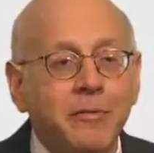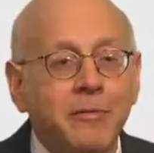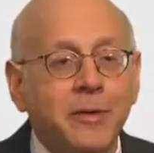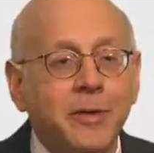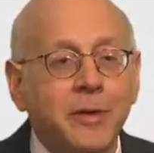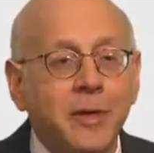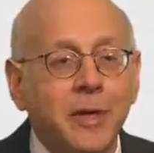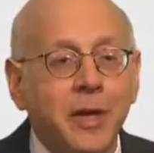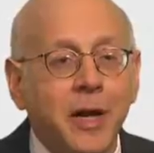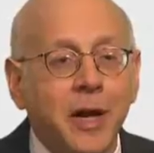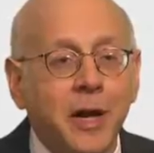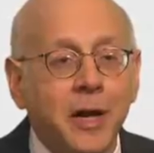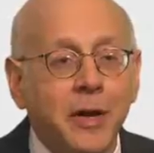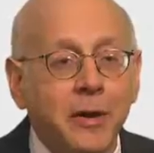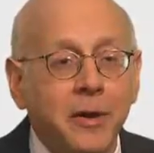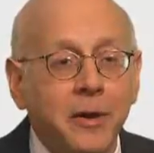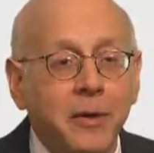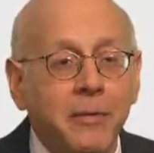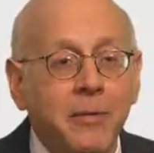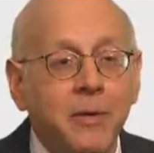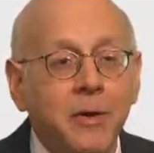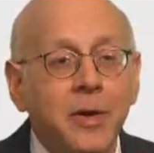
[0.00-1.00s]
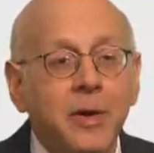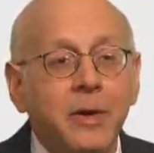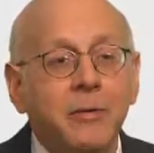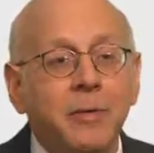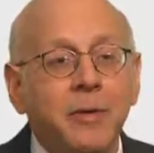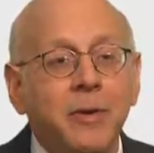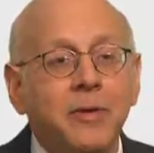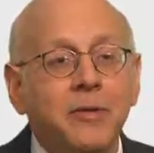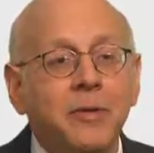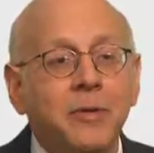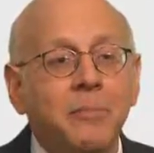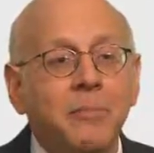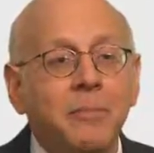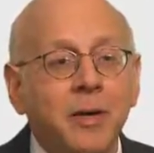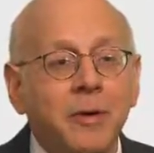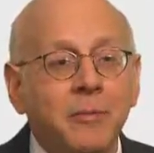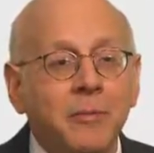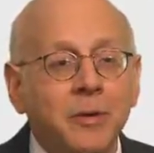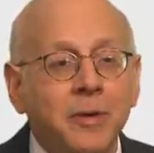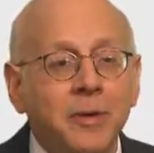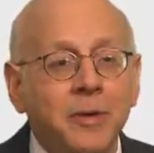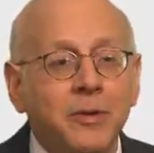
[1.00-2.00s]
in vitiligo, whereas the
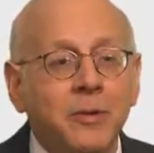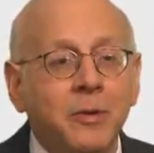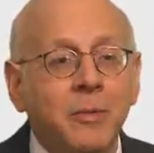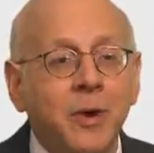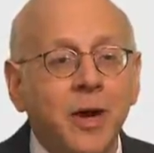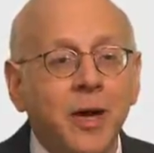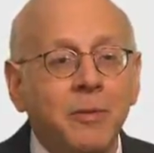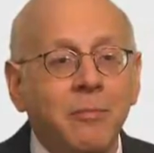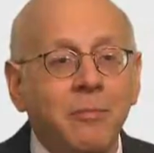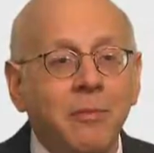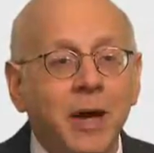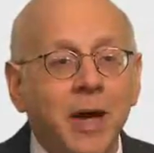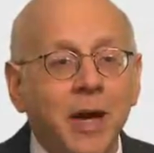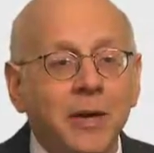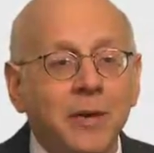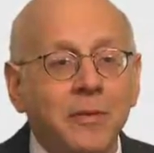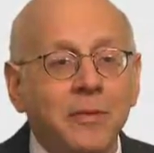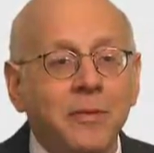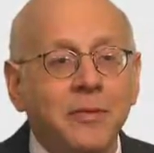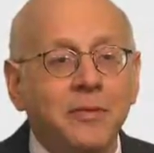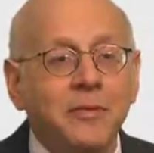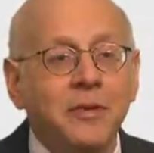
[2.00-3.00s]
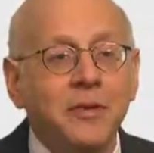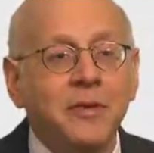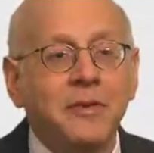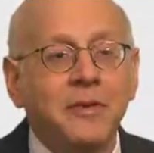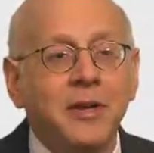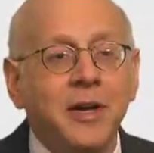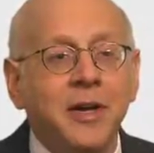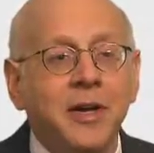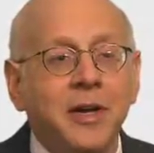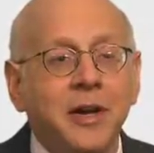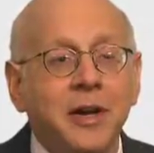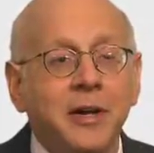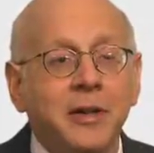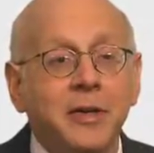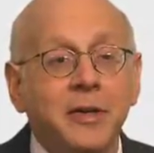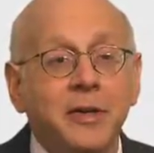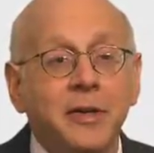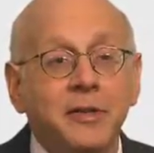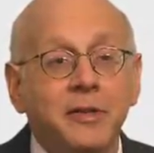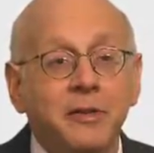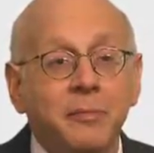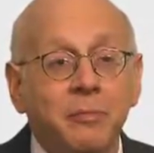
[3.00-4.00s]
pigment in the white macula is just not
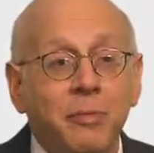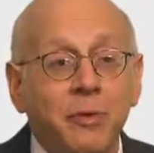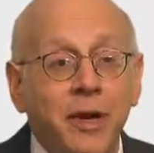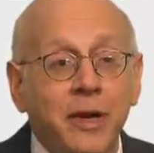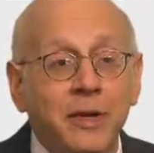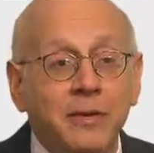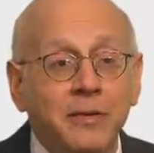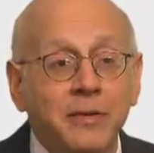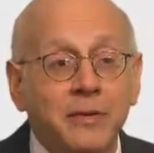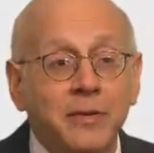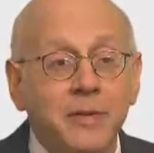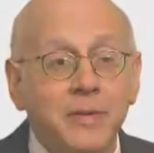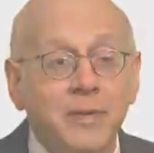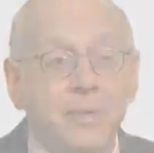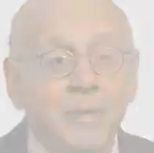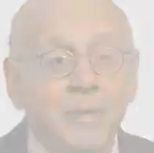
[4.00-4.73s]
highly expressed.